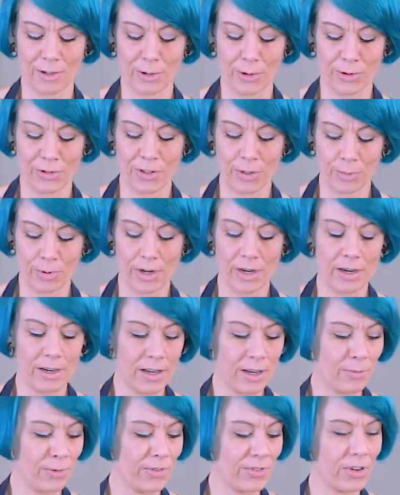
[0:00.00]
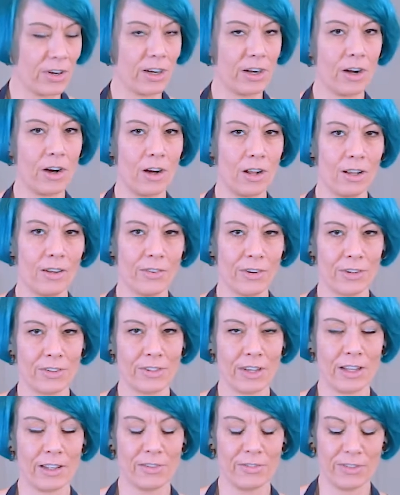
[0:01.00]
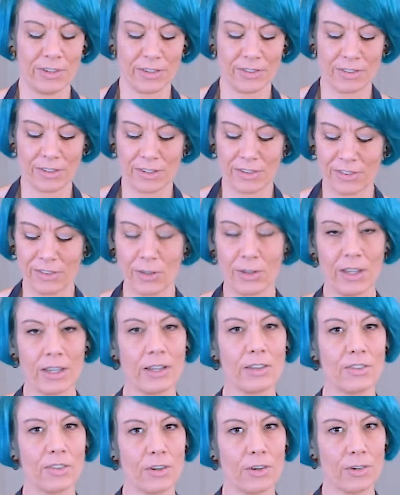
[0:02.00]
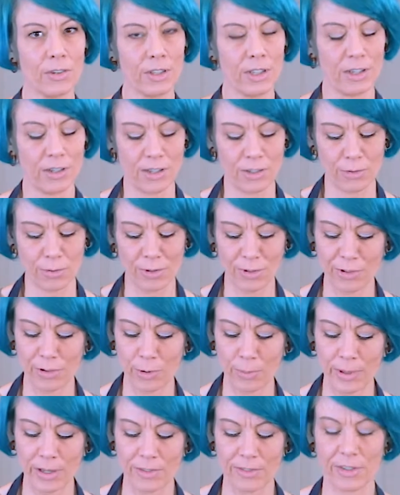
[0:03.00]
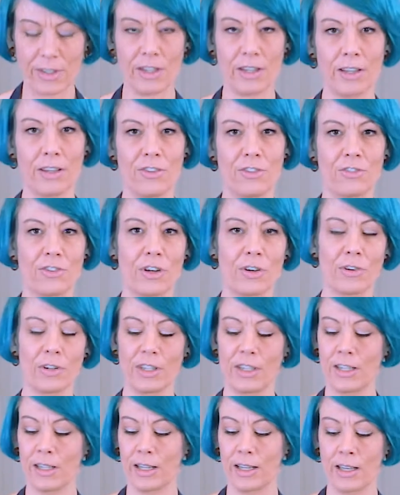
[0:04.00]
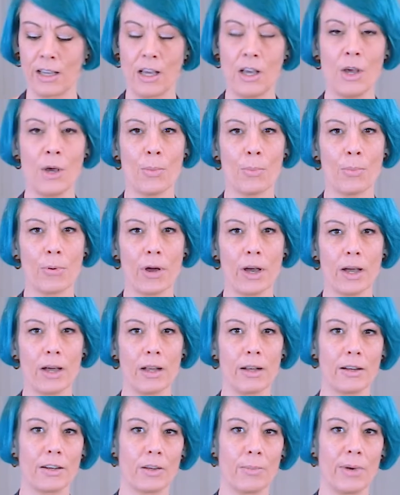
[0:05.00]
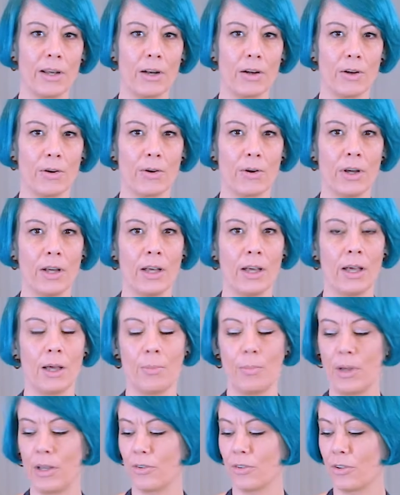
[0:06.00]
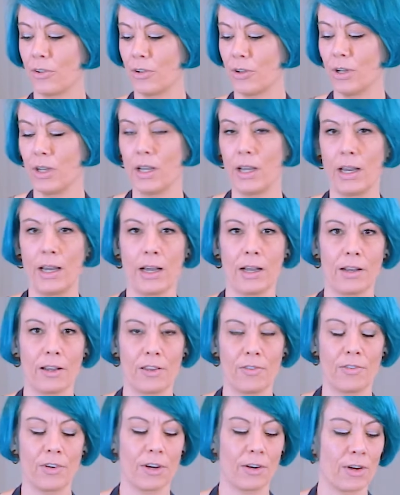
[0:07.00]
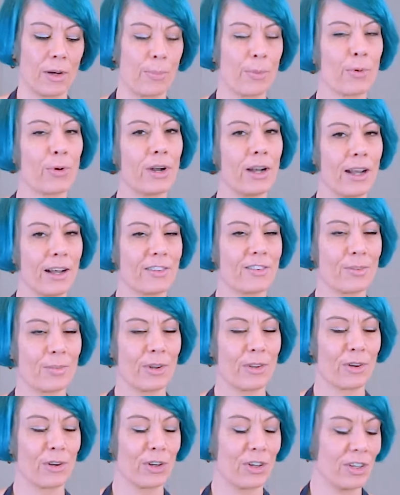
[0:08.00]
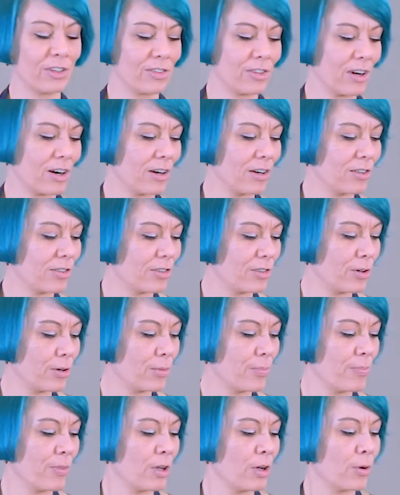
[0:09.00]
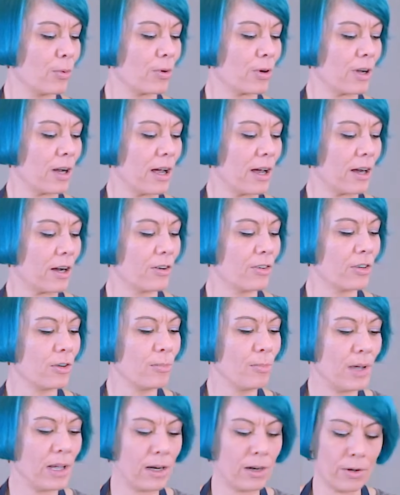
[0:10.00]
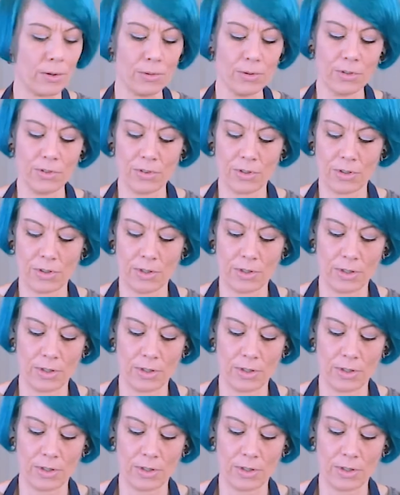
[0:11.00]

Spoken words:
toasty bread, and we've got all of our salad fixings. So like I said earlier, a traditional panzanella is generally like bread and tomato and basil and the vinaigrette, but we're gonna add some other goodies to ours. So we're gonna add our tomatoes.